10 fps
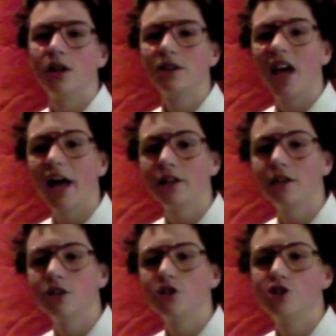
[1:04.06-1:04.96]
Latin,
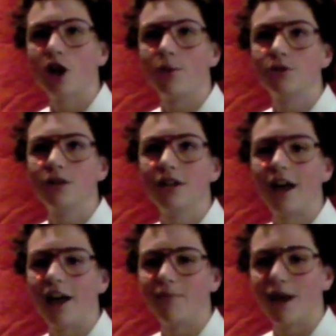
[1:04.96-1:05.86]
geometry,
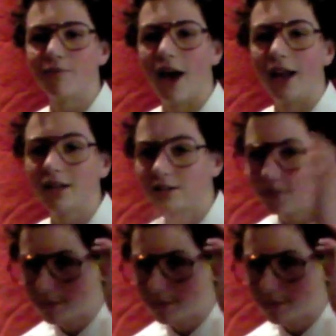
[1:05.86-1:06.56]
and mathematics.